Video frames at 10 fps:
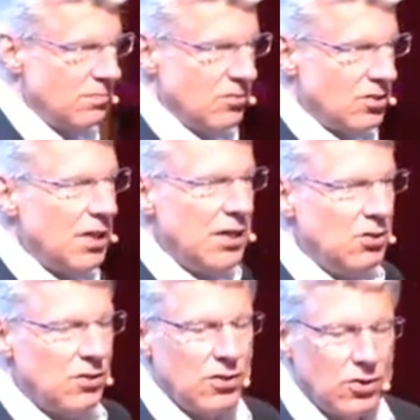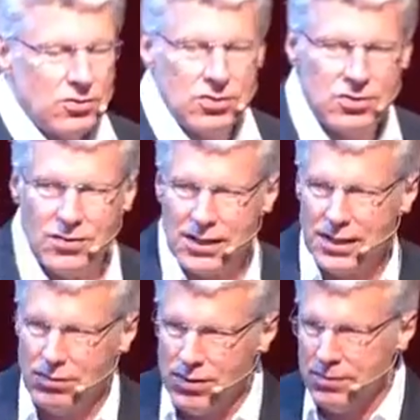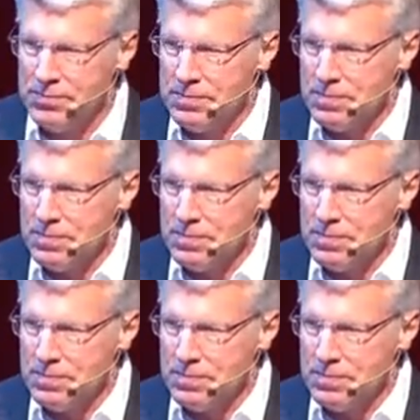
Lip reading: singing to the nurses and that kind of thing.